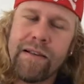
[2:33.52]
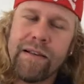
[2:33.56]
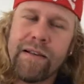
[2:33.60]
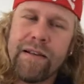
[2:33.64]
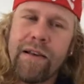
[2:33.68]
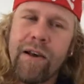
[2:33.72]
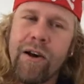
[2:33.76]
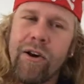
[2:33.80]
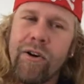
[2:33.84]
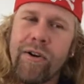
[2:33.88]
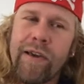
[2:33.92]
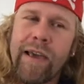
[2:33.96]

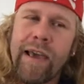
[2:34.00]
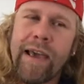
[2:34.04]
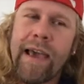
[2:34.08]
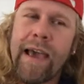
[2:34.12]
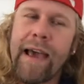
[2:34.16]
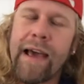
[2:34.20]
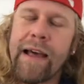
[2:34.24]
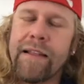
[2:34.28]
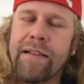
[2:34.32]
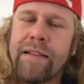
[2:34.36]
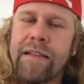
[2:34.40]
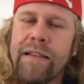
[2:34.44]
Okay,
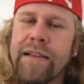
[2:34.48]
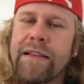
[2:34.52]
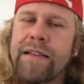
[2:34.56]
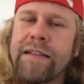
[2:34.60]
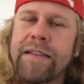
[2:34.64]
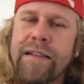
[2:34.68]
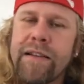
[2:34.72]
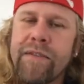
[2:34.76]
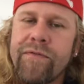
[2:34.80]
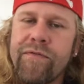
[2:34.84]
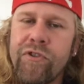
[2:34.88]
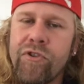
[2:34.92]
at
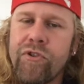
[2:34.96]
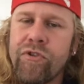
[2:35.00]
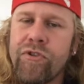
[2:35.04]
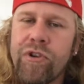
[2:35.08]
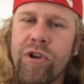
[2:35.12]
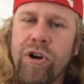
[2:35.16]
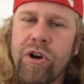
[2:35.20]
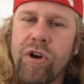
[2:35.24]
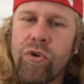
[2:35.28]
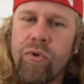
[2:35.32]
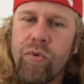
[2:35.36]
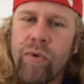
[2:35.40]
least if you
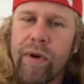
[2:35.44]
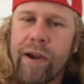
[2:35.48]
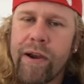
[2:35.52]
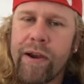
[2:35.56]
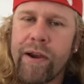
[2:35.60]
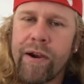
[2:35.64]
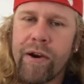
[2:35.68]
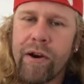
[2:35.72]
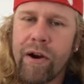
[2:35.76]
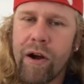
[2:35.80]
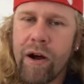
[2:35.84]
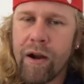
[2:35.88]
know
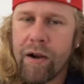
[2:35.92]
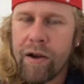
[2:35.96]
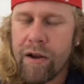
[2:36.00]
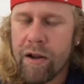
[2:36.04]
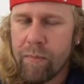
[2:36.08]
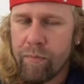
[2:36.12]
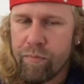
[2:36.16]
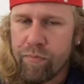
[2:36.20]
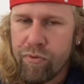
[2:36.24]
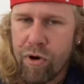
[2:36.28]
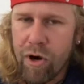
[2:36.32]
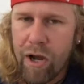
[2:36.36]
where an
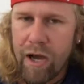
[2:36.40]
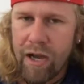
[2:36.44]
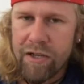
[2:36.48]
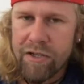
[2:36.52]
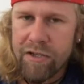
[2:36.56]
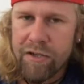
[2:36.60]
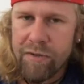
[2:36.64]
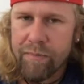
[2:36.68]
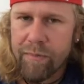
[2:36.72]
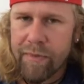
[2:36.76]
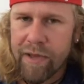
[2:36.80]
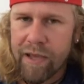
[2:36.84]

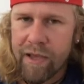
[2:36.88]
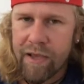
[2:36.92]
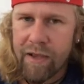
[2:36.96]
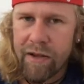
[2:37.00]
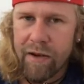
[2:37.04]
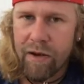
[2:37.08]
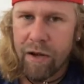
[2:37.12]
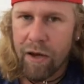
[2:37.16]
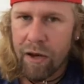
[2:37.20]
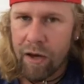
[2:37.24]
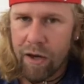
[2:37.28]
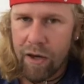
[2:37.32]
approximate
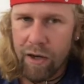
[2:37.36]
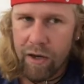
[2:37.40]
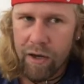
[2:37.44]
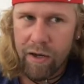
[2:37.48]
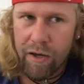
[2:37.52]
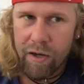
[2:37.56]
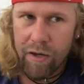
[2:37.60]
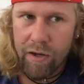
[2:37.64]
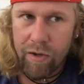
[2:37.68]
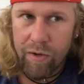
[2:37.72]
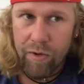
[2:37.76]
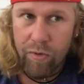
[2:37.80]

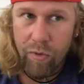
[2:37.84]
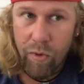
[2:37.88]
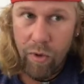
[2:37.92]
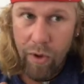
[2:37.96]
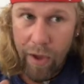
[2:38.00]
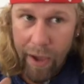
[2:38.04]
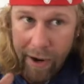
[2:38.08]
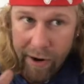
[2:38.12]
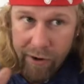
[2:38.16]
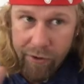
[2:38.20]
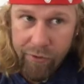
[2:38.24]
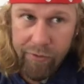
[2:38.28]

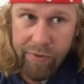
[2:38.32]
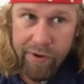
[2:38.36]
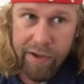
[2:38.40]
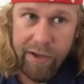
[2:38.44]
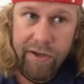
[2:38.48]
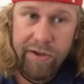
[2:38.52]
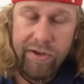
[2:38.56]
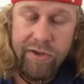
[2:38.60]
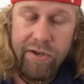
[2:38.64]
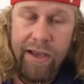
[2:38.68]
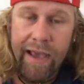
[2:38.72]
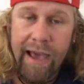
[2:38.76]

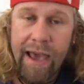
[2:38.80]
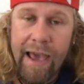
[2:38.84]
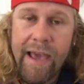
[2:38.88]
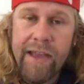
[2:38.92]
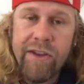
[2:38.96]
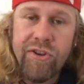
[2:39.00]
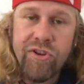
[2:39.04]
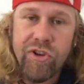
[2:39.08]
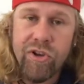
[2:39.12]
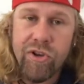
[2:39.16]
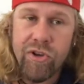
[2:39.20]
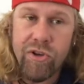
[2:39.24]
area to
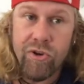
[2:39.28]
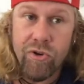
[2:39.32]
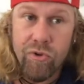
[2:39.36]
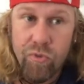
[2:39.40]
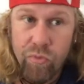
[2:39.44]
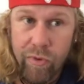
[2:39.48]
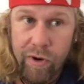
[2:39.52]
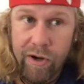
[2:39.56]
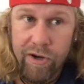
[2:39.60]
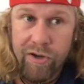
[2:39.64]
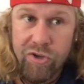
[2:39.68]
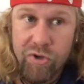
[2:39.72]
head to,
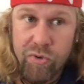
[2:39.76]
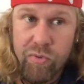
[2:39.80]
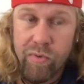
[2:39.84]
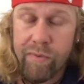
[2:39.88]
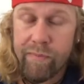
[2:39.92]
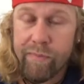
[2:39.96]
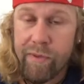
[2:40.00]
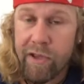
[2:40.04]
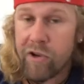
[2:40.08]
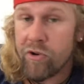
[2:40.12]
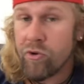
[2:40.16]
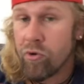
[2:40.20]
which
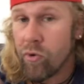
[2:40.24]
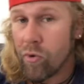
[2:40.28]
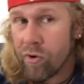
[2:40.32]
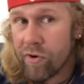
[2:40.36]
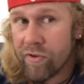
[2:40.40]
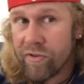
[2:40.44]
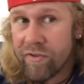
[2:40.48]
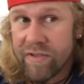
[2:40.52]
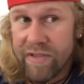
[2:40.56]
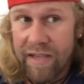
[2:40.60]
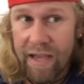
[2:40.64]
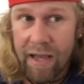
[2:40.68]
would be
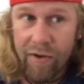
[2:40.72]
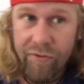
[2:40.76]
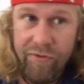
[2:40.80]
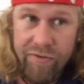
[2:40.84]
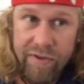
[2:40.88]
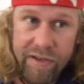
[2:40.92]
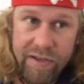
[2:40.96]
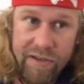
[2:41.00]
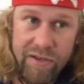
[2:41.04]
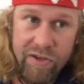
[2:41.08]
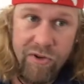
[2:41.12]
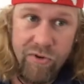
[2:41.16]
north, south,
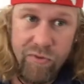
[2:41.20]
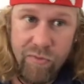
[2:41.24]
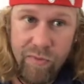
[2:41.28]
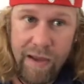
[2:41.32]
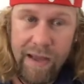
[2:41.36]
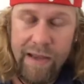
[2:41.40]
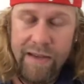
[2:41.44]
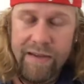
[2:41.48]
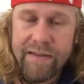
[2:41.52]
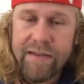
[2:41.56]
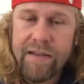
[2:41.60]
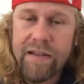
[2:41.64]
east, or
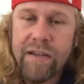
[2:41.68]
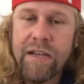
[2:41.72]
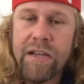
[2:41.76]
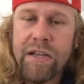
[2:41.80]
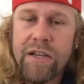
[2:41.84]
west.